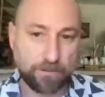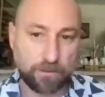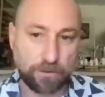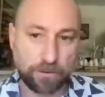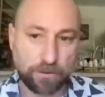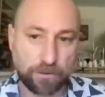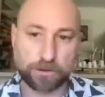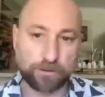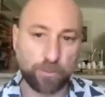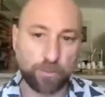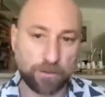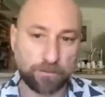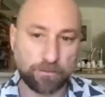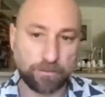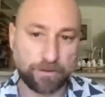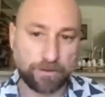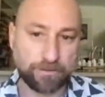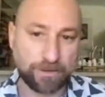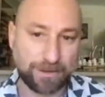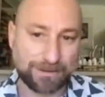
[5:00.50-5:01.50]
That's, of course,
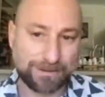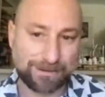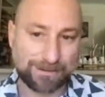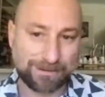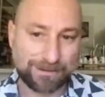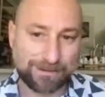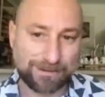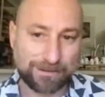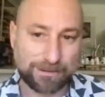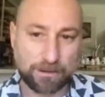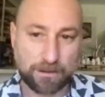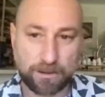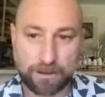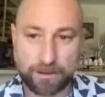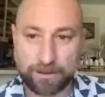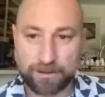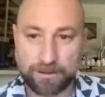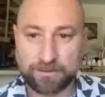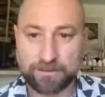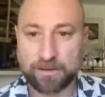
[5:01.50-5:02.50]
just what a reflex
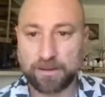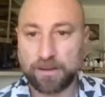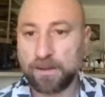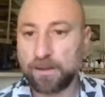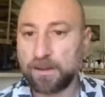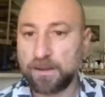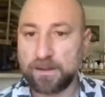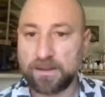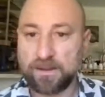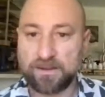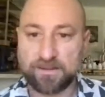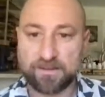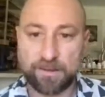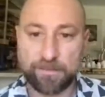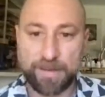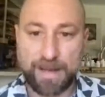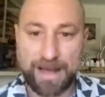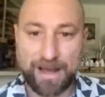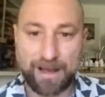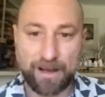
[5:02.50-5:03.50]
is.
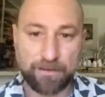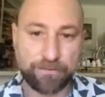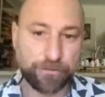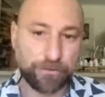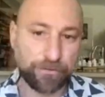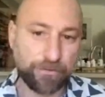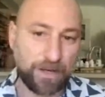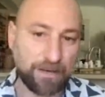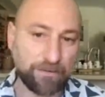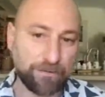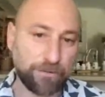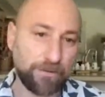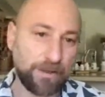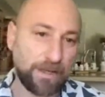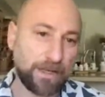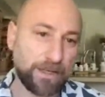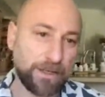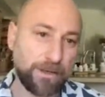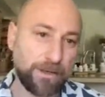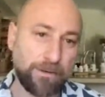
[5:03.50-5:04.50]
Some have
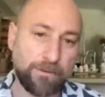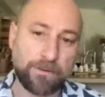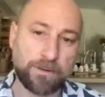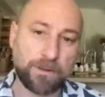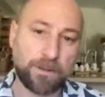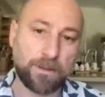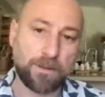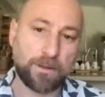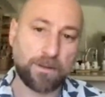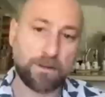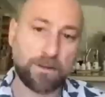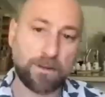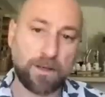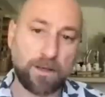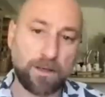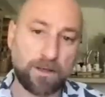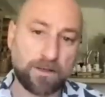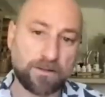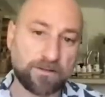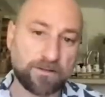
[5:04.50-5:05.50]
survival value.
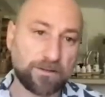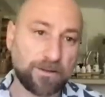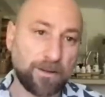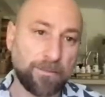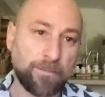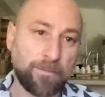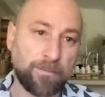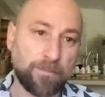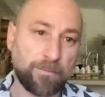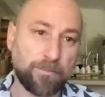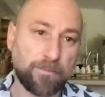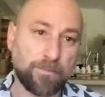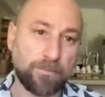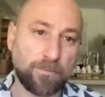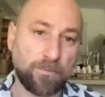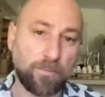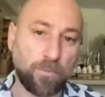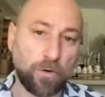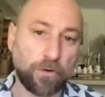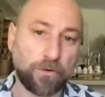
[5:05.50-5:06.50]

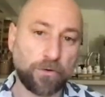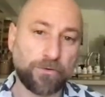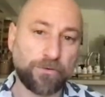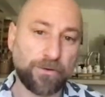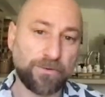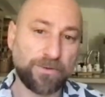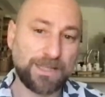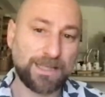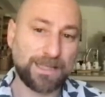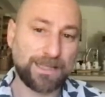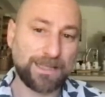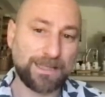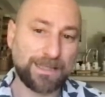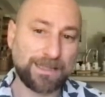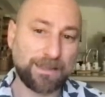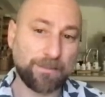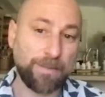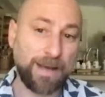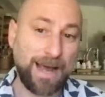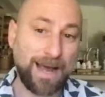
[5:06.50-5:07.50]
Some more so
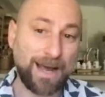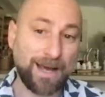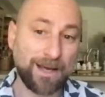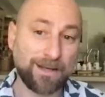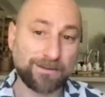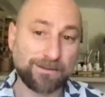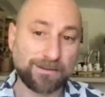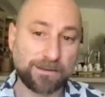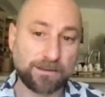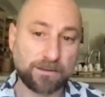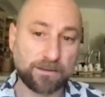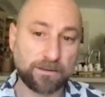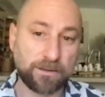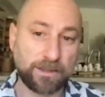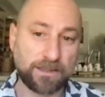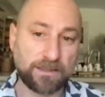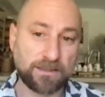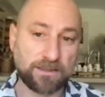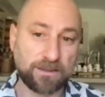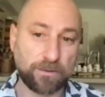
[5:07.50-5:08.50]
did in the
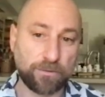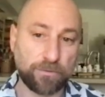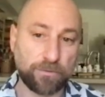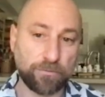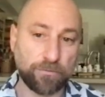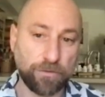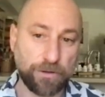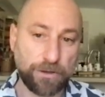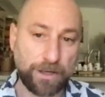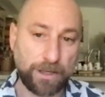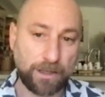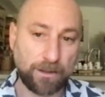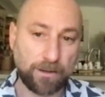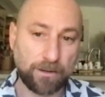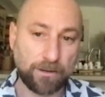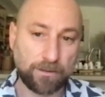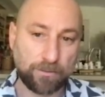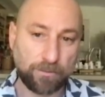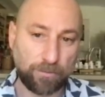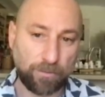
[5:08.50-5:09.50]
past, right? So
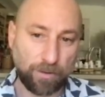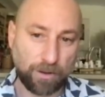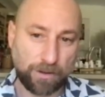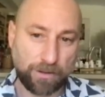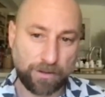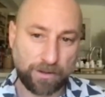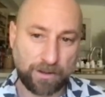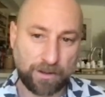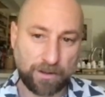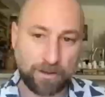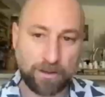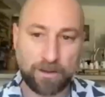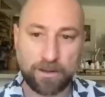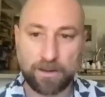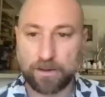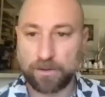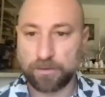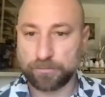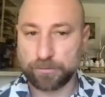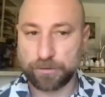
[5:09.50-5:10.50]
rooting, one of
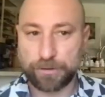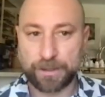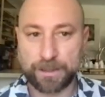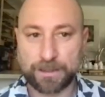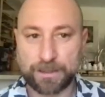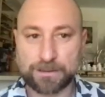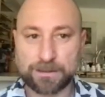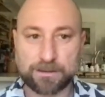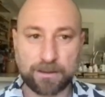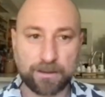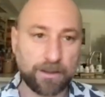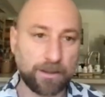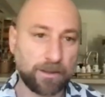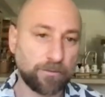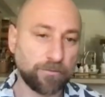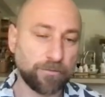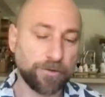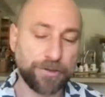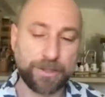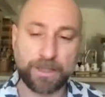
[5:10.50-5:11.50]
the rooting
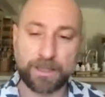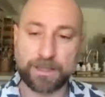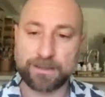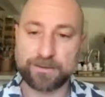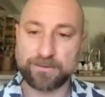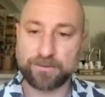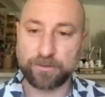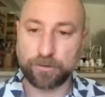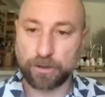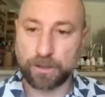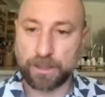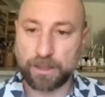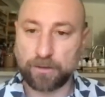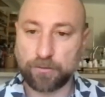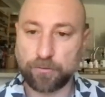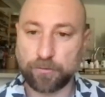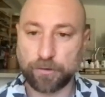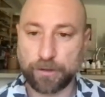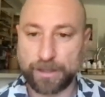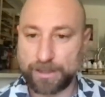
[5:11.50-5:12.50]
and sucking. Rooting
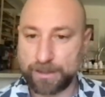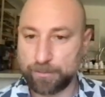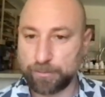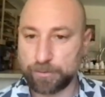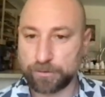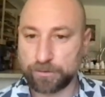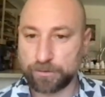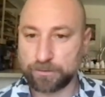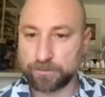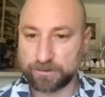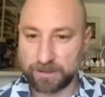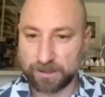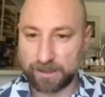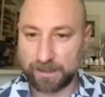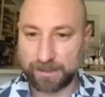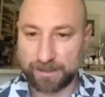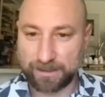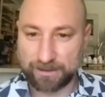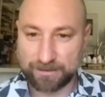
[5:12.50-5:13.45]
is looking for a nipple.